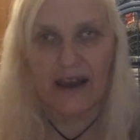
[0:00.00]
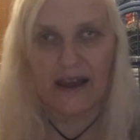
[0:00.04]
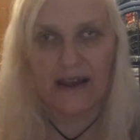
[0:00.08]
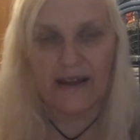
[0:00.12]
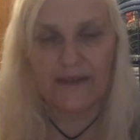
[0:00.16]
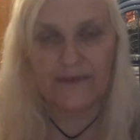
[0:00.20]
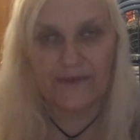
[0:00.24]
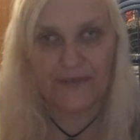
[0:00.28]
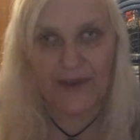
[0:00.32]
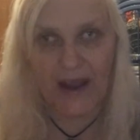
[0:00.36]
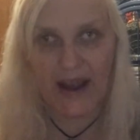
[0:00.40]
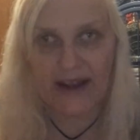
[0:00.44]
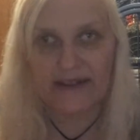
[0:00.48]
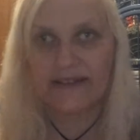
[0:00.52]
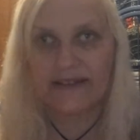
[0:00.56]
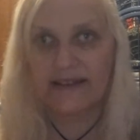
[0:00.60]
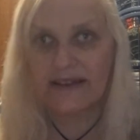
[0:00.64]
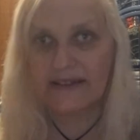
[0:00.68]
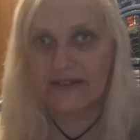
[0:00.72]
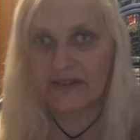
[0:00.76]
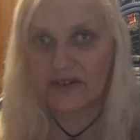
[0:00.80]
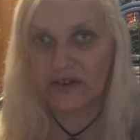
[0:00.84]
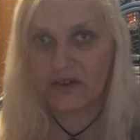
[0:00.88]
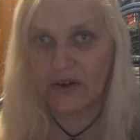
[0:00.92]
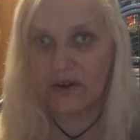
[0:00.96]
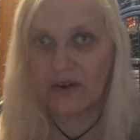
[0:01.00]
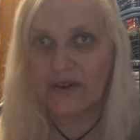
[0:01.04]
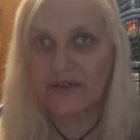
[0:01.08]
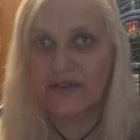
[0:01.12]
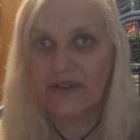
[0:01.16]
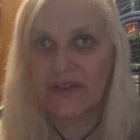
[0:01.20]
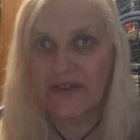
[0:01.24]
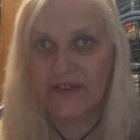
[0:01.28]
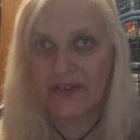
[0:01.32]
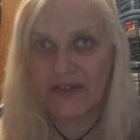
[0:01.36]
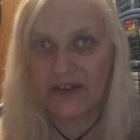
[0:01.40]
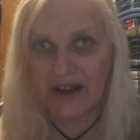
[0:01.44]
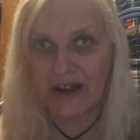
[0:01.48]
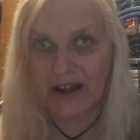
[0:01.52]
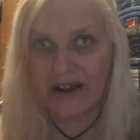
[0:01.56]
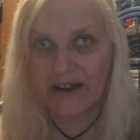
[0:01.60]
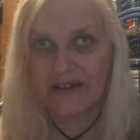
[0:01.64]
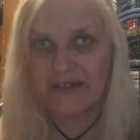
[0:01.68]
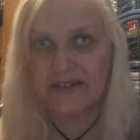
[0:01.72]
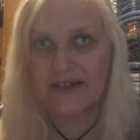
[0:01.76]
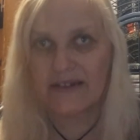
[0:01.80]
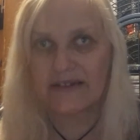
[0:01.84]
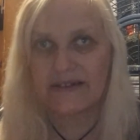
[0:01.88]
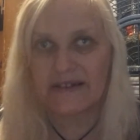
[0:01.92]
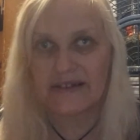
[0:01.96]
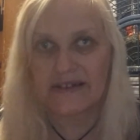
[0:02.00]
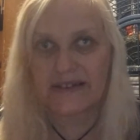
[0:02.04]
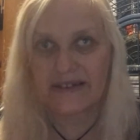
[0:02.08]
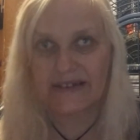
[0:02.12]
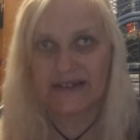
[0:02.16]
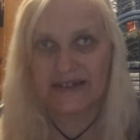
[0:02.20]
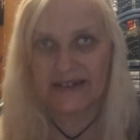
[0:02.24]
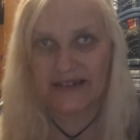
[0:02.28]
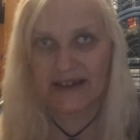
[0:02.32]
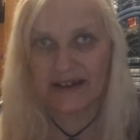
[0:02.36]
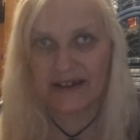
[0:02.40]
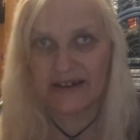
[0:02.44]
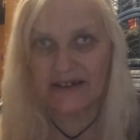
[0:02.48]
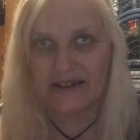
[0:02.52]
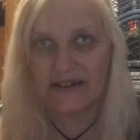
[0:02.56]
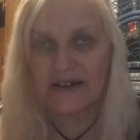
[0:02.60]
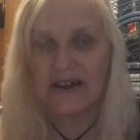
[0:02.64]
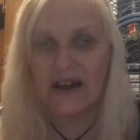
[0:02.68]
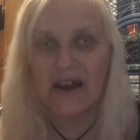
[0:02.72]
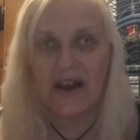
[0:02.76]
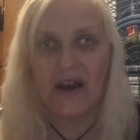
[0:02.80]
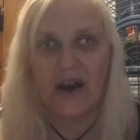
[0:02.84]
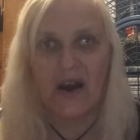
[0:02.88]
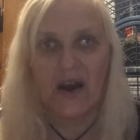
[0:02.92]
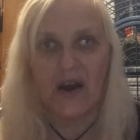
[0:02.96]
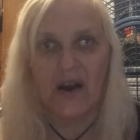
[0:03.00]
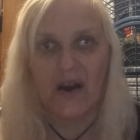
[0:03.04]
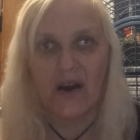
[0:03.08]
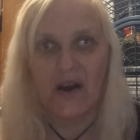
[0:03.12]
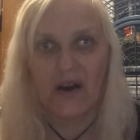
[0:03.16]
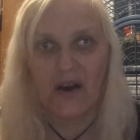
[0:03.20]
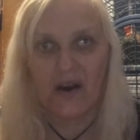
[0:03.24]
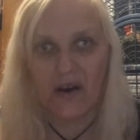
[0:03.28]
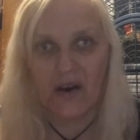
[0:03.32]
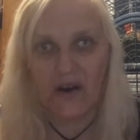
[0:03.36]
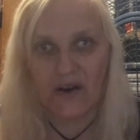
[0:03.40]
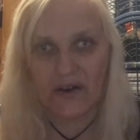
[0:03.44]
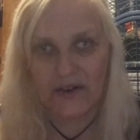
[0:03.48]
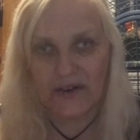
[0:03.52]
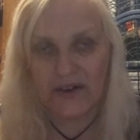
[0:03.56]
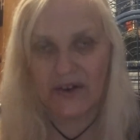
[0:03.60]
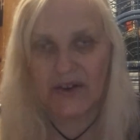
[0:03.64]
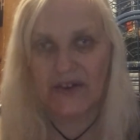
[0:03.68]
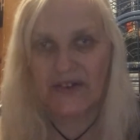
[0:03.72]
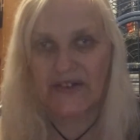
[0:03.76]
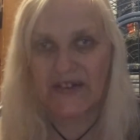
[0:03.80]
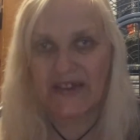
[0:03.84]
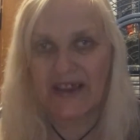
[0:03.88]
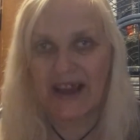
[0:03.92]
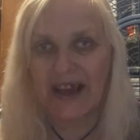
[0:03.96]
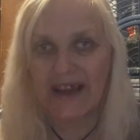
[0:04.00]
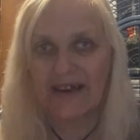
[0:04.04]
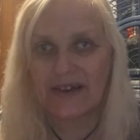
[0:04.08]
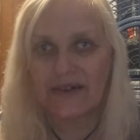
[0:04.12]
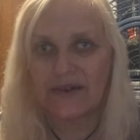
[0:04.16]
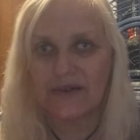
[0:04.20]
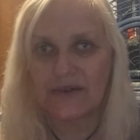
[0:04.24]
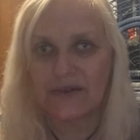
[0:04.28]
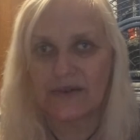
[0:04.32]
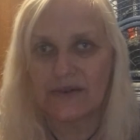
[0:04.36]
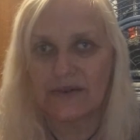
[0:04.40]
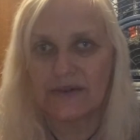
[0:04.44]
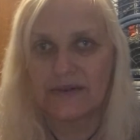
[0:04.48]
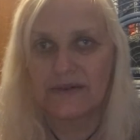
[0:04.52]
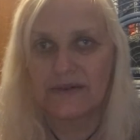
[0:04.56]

In fact, it's got the stars and the sun on her saddle.